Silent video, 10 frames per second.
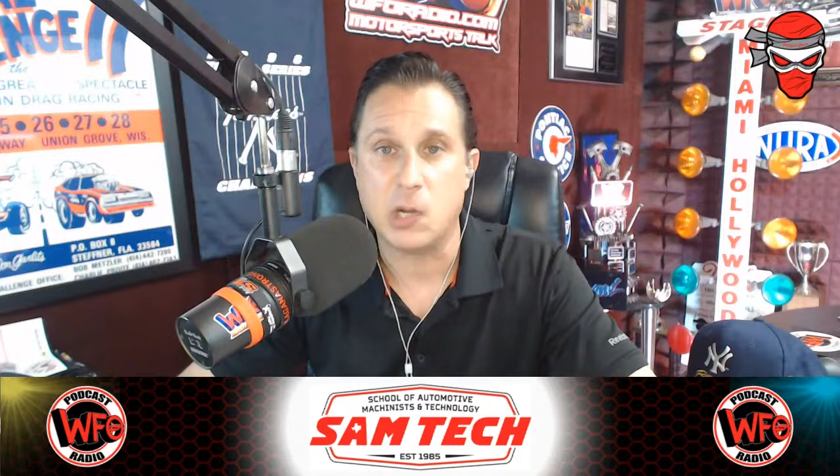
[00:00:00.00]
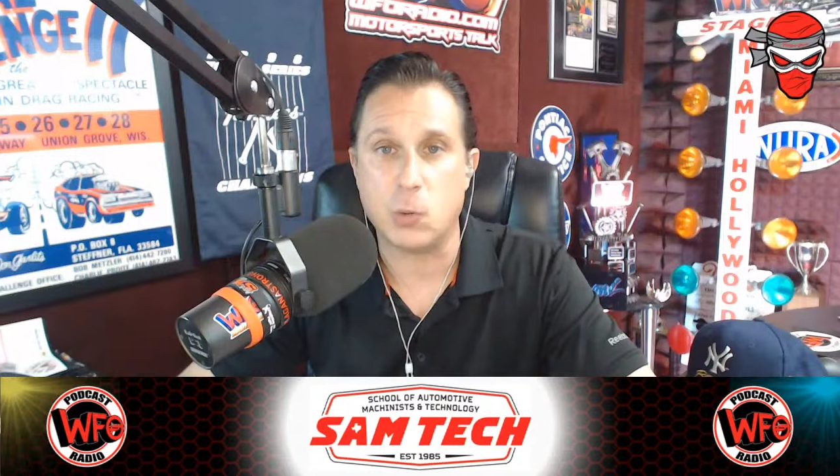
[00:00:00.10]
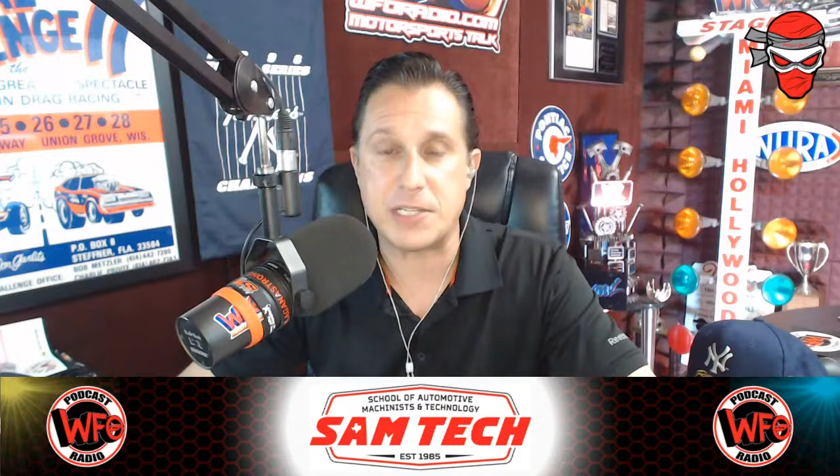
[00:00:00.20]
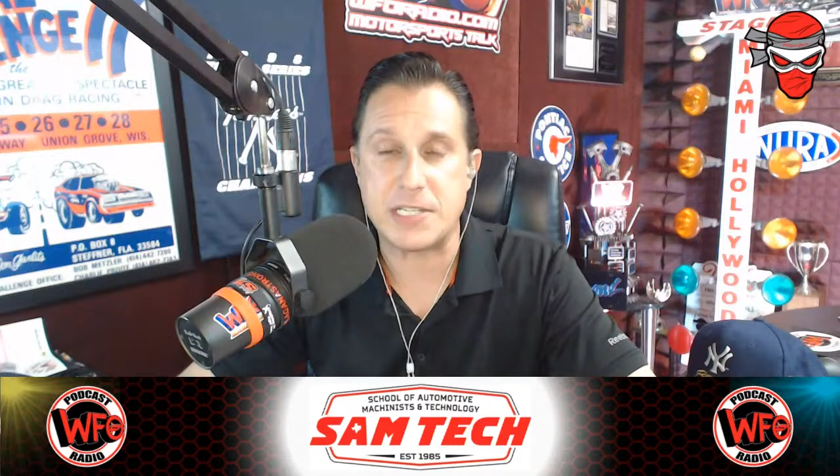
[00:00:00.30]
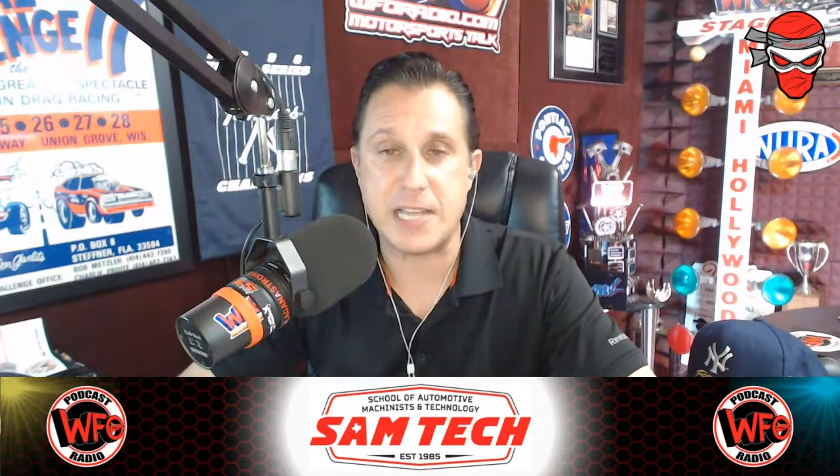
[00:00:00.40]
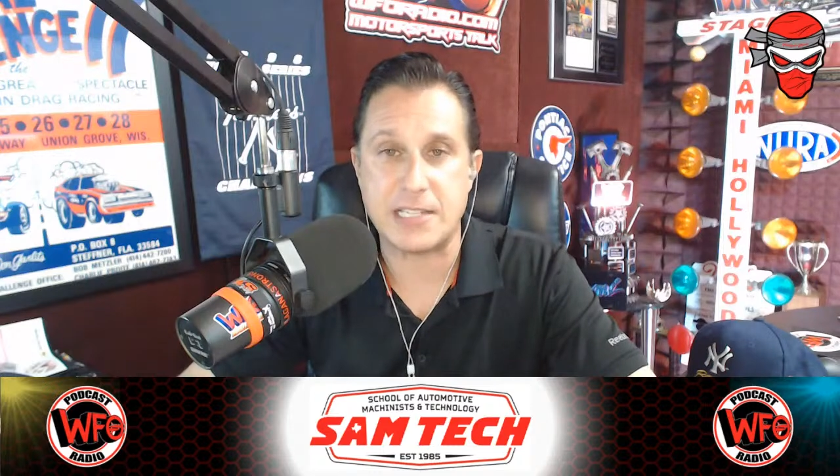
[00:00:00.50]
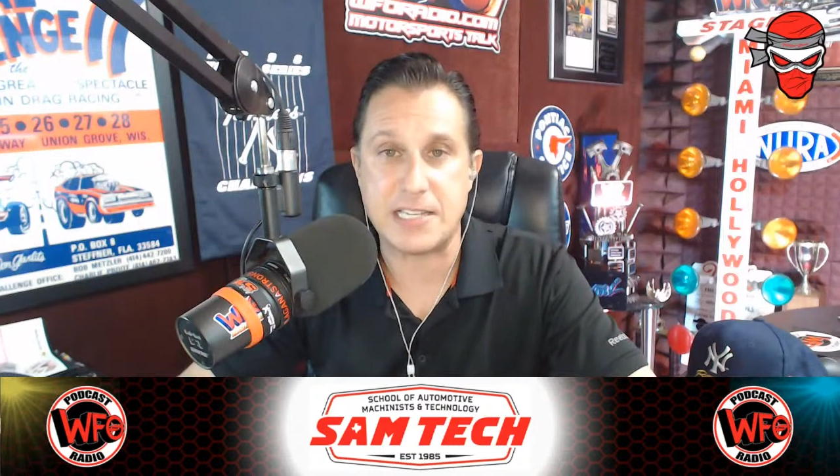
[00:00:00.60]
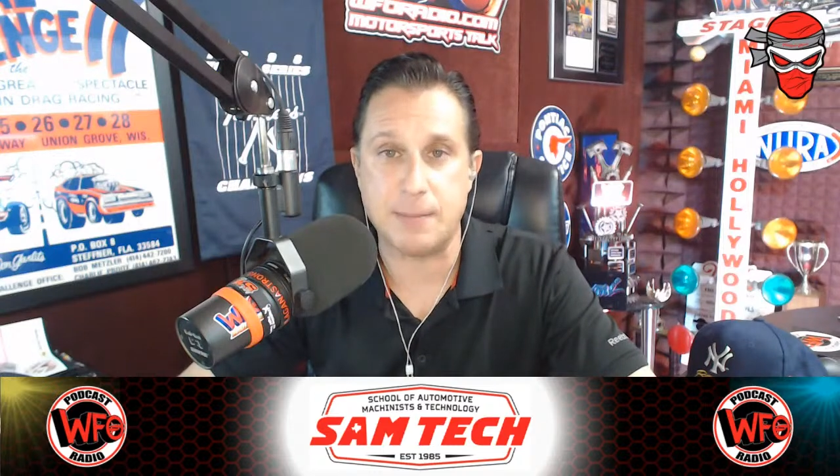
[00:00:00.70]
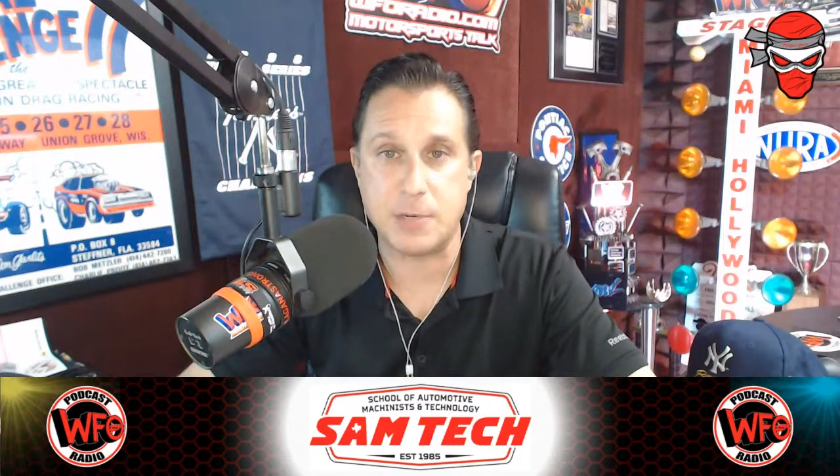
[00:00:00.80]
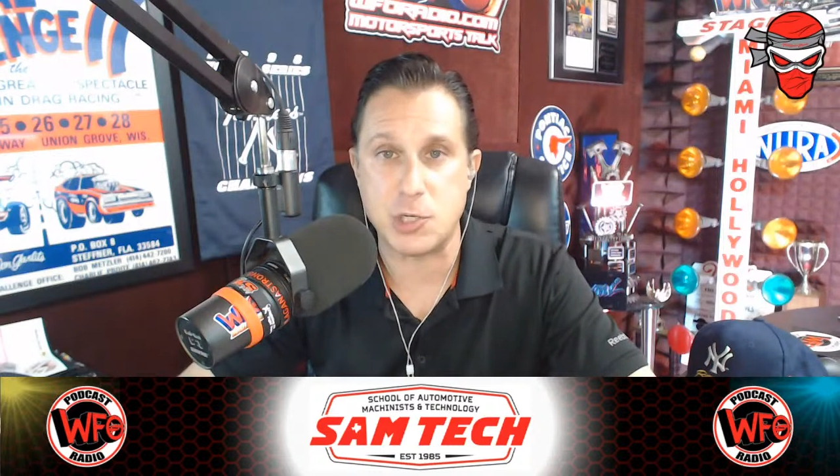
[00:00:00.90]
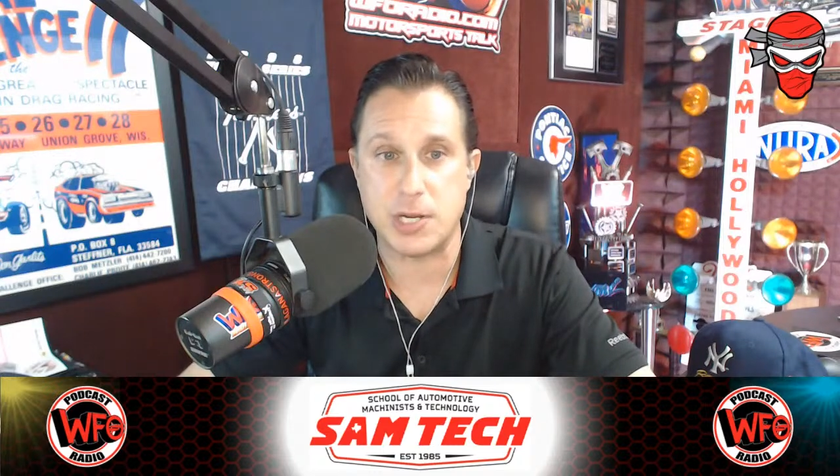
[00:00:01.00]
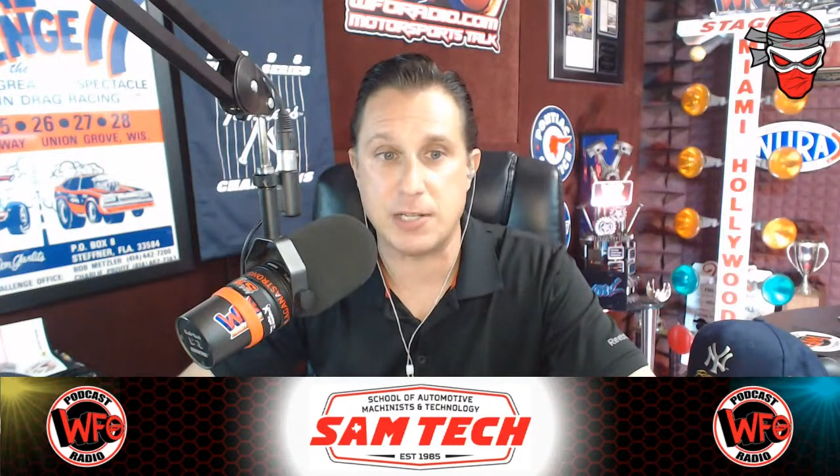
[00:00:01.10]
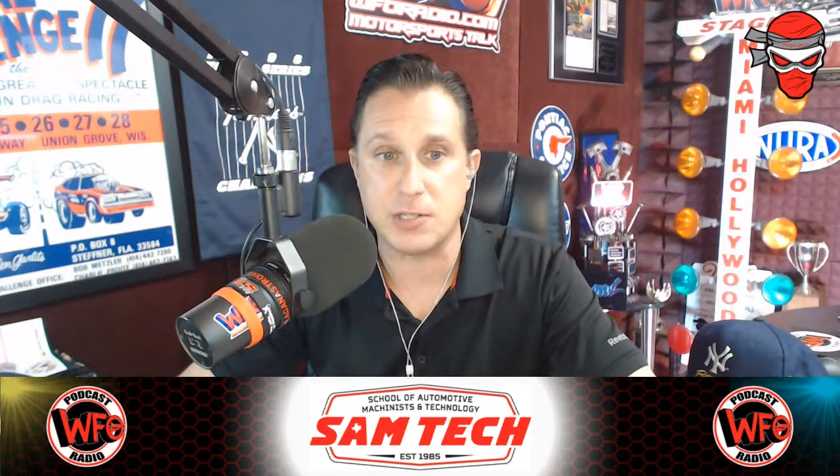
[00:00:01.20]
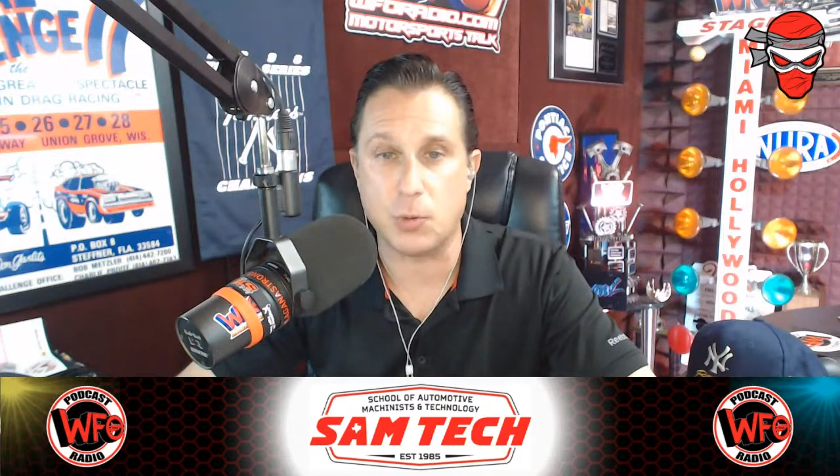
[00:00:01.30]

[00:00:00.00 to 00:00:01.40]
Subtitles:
with CNC machines.